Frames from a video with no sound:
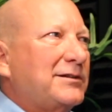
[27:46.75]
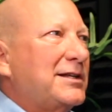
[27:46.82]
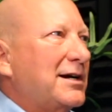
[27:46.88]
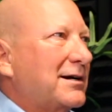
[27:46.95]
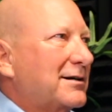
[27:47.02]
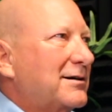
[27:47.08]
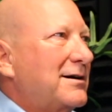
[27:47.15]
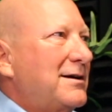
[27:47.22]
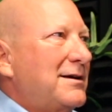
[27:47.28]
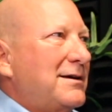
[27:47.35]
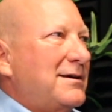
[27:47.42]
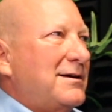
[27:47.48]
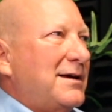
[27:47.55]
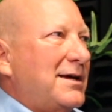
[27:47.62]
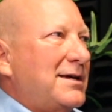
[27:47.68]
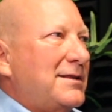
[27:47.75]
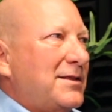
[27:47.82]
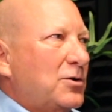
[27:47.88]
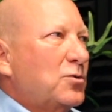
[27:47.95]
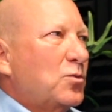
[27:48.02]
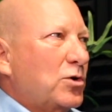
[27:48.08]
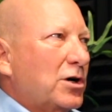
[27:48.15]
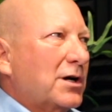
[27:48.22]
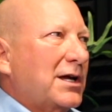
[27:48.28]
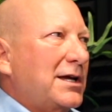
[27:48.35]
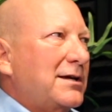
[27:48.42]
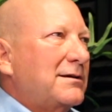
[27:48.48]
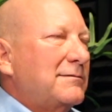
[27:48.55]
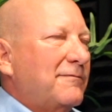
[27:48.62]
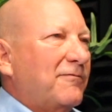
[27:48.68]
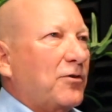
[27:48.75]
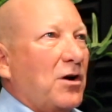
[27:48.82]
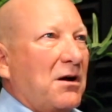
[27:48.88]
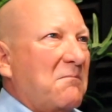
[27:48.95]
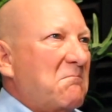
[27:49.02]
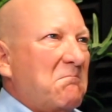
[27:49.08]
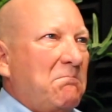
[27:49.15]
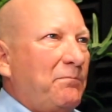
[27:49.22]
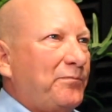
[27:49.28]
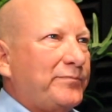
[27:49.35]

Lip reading: there and they're working from,